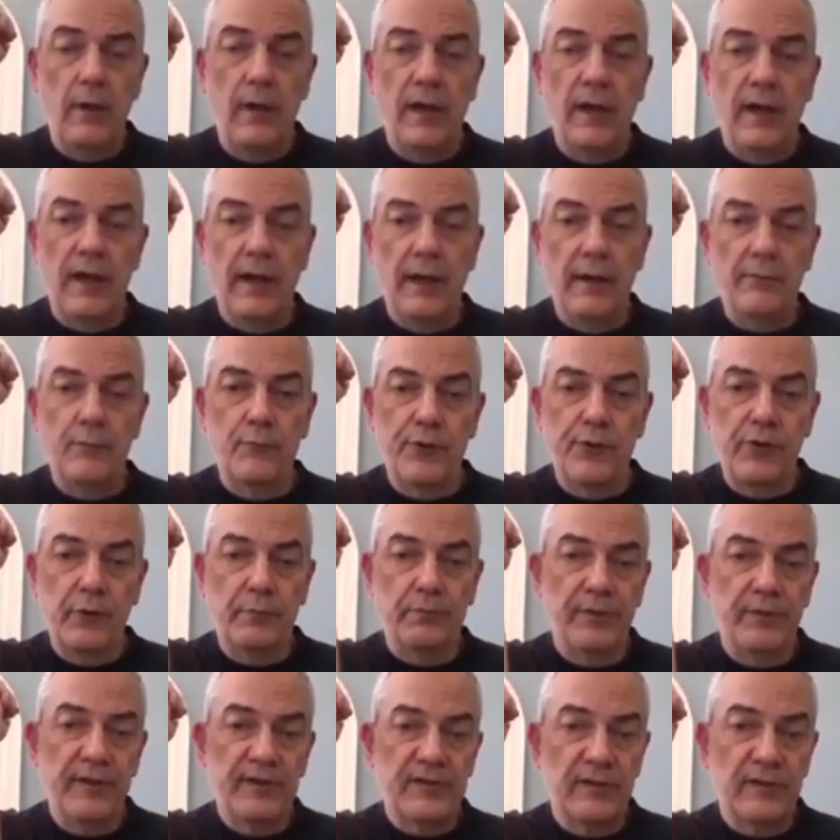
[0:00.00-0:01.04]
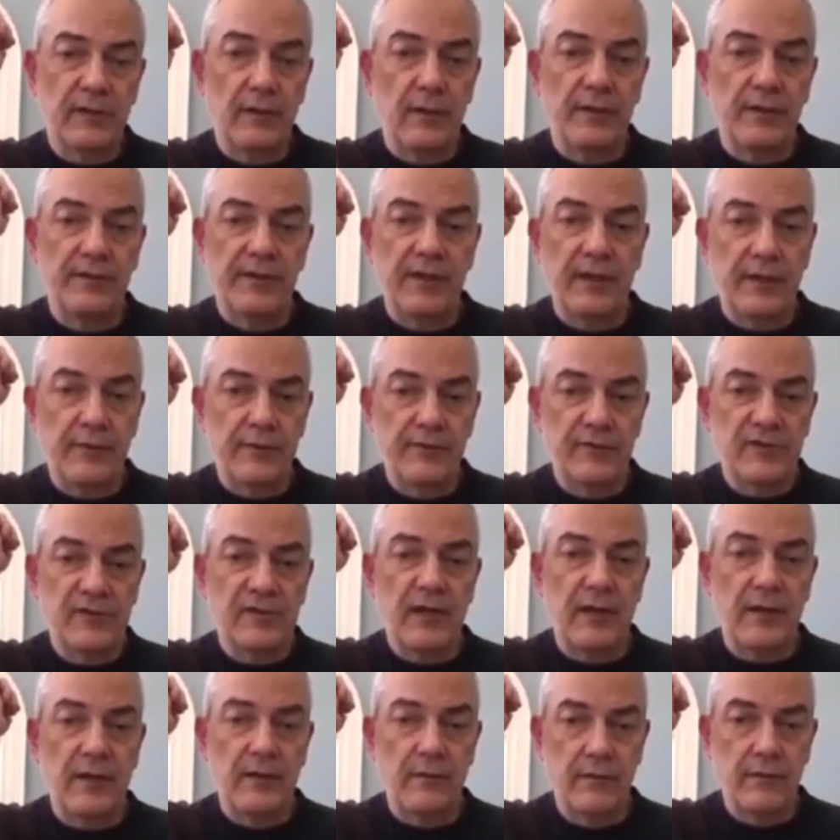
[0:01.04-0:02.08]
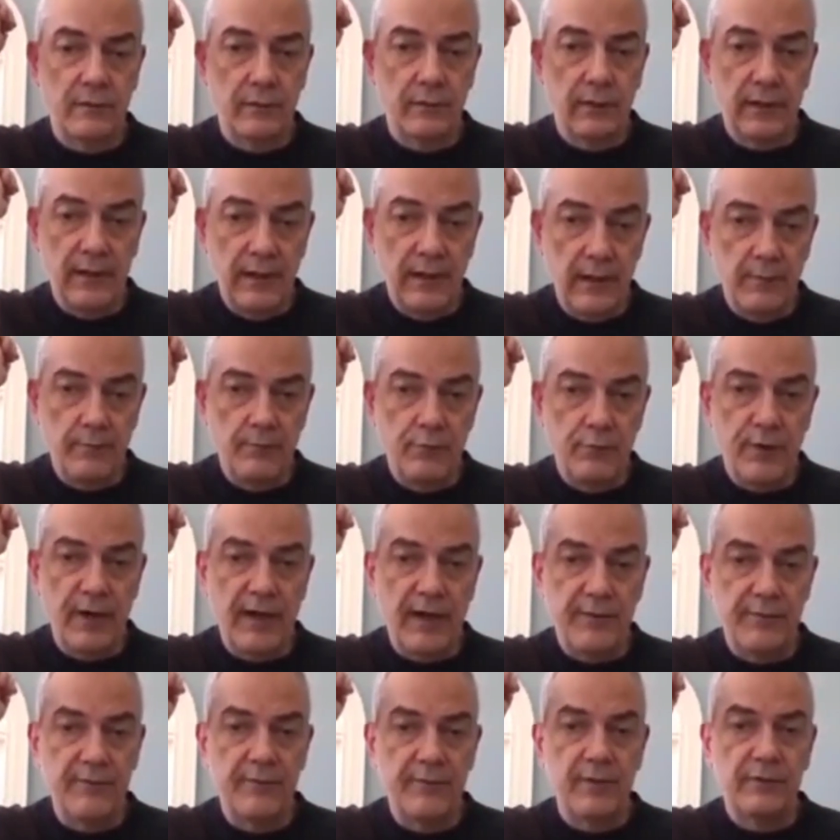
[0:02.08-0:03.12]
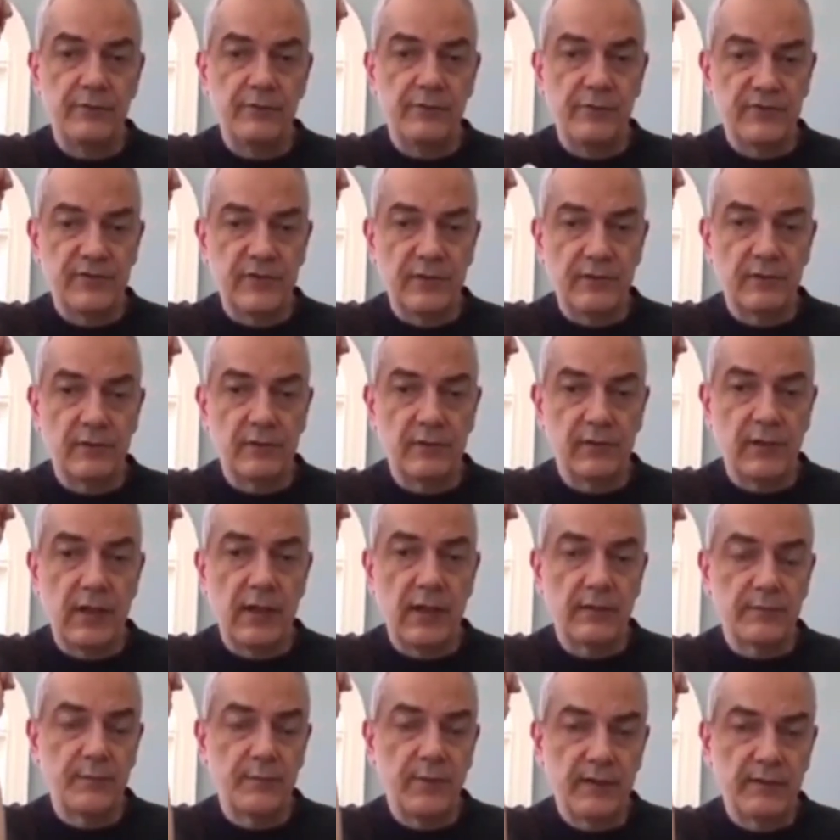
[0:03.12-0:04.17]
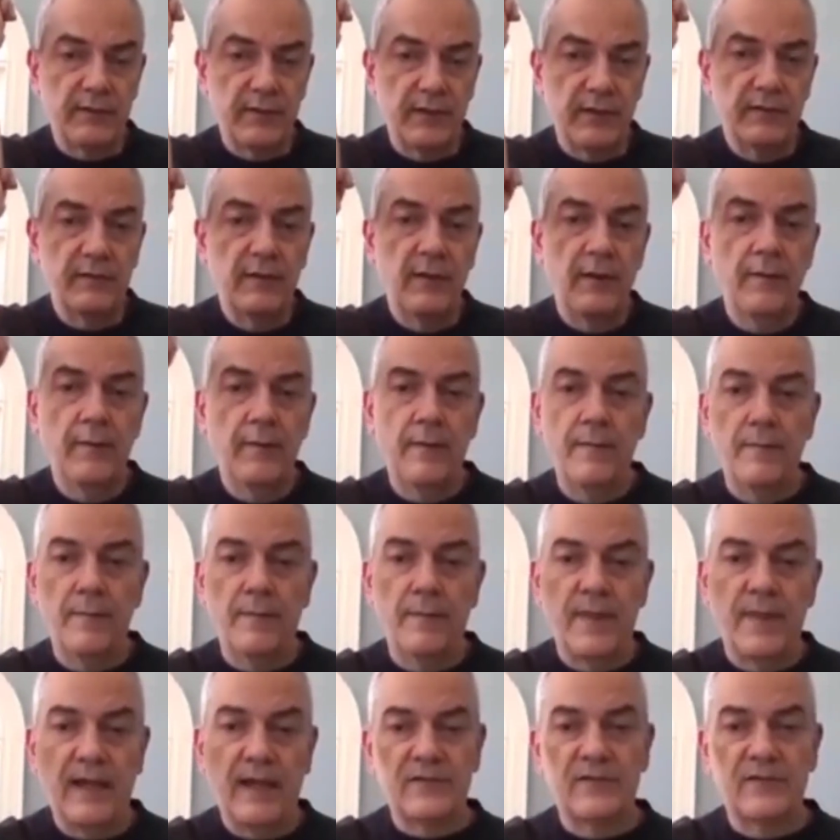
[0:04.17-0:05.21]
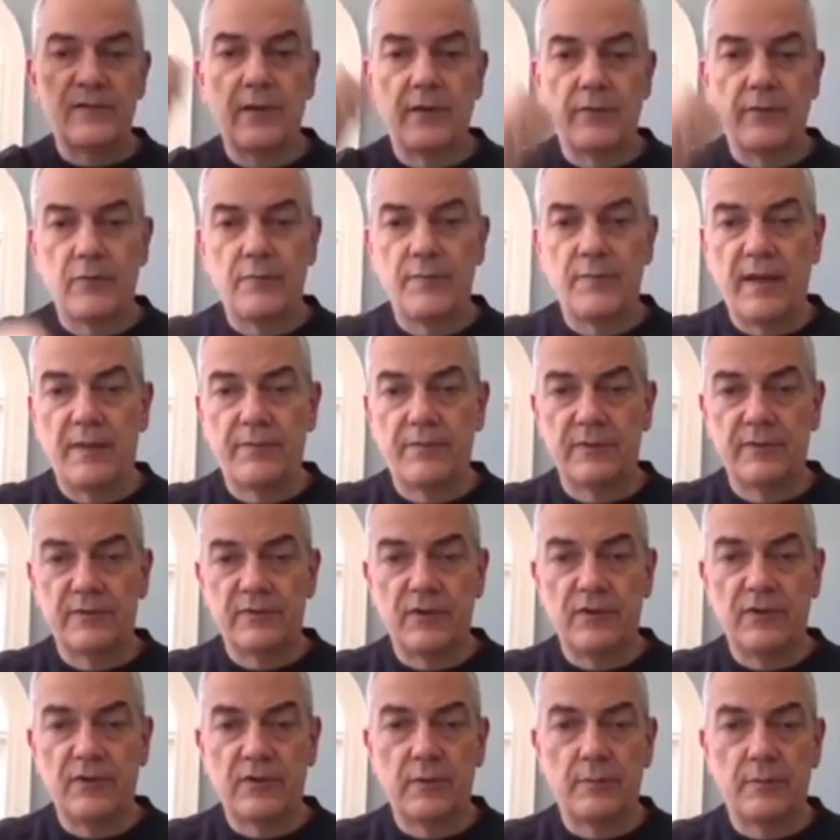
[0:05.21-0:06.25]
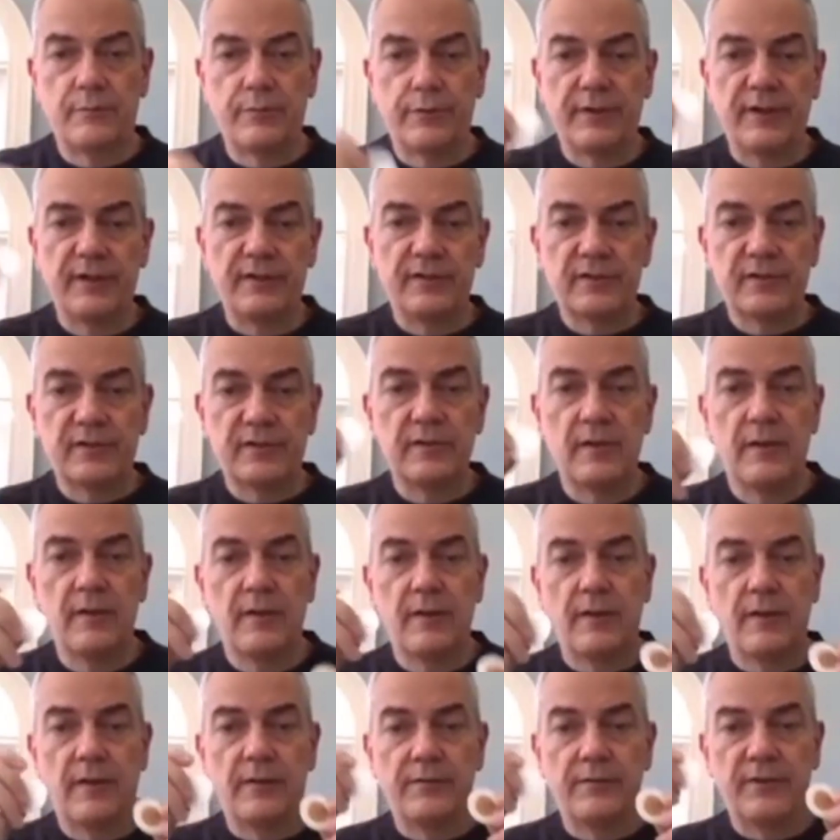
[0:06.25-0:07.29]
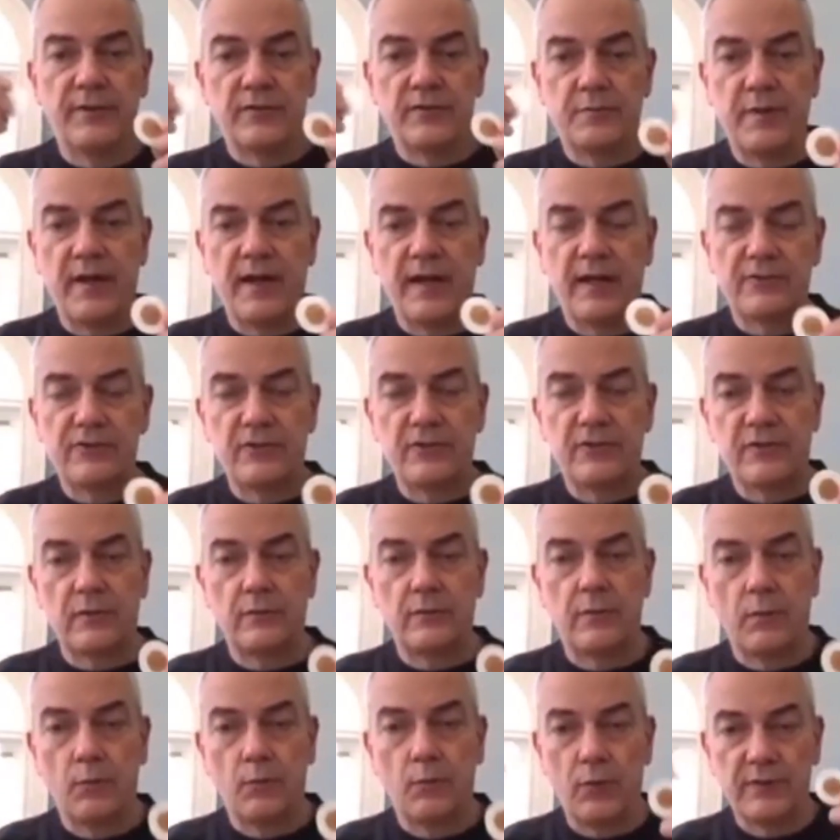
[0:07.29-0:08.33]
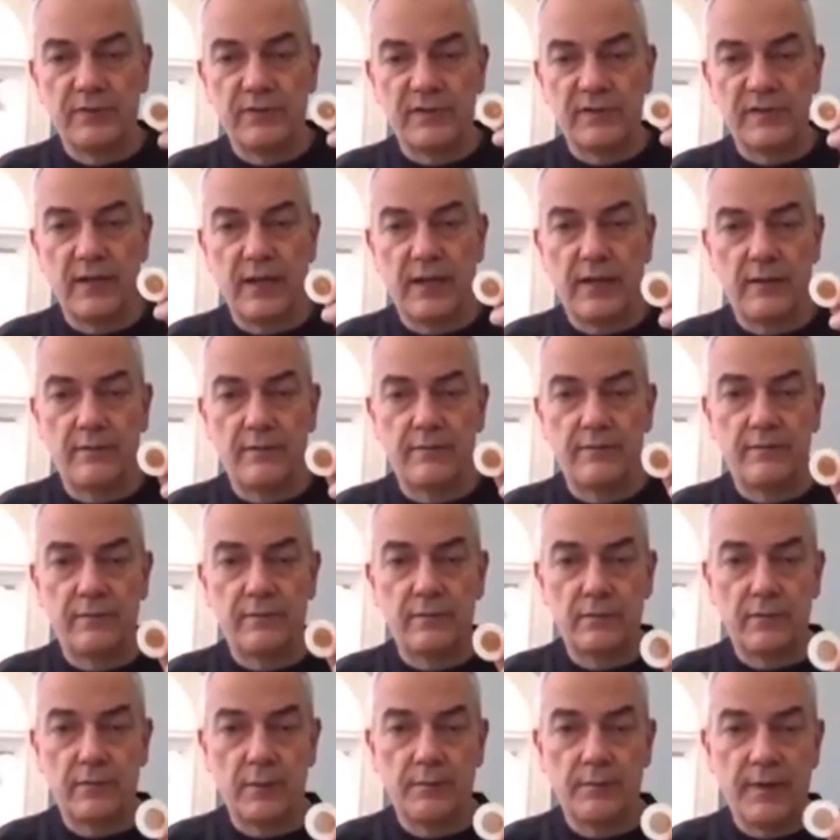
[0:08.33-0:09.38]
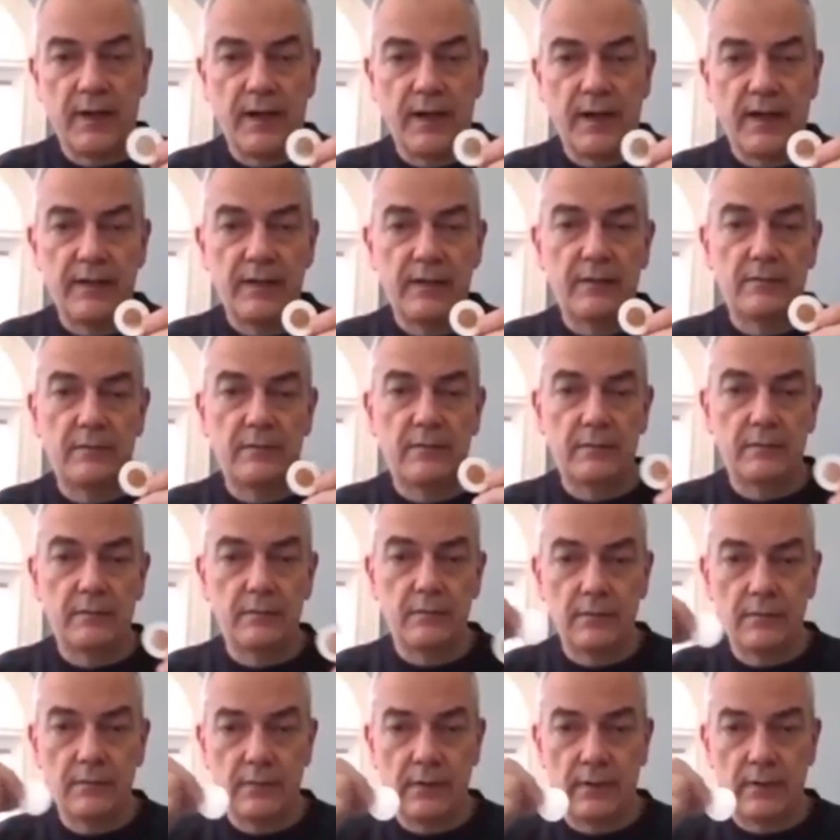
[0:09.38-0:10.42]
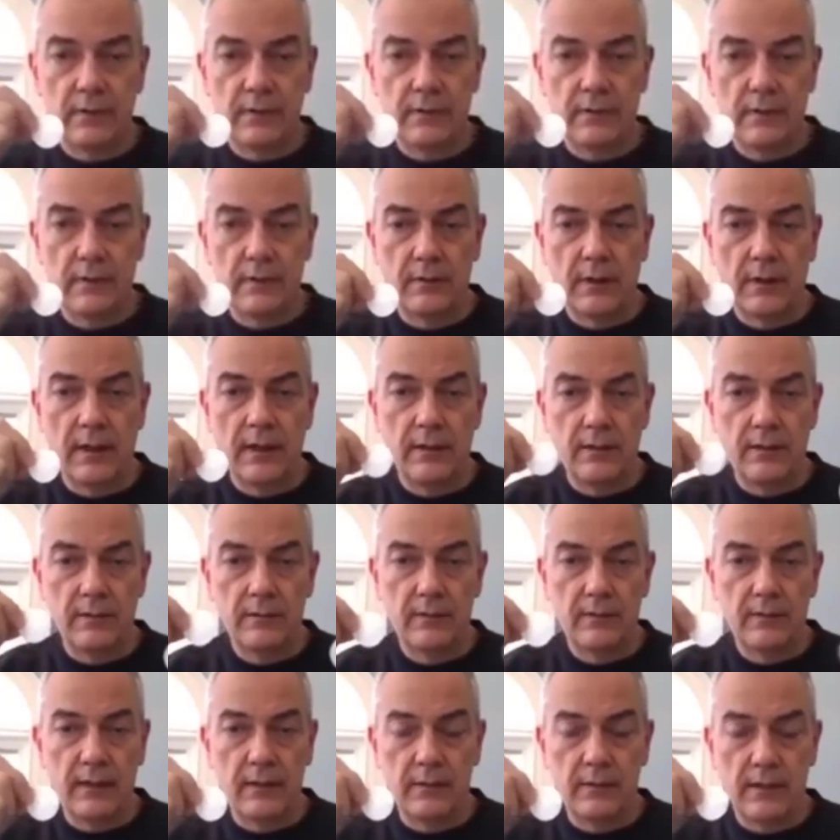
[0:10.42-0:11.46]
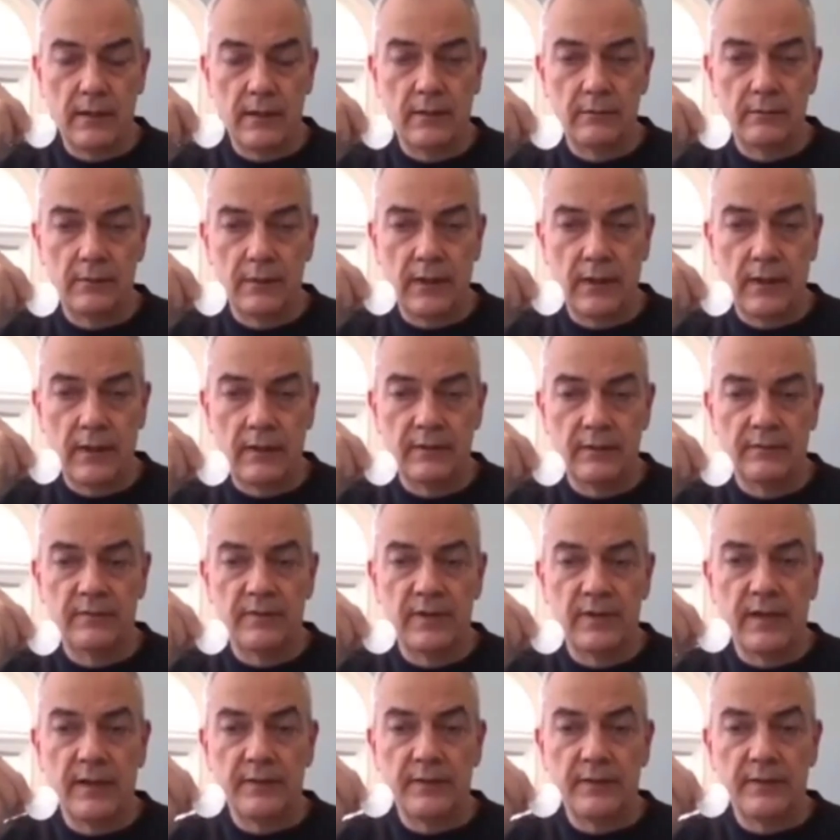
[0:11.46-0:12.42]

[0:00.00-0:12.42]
where you're placing it on the other side of the limb rather than using the clock method, that's the other method. So you can place these patches on one side of the body, and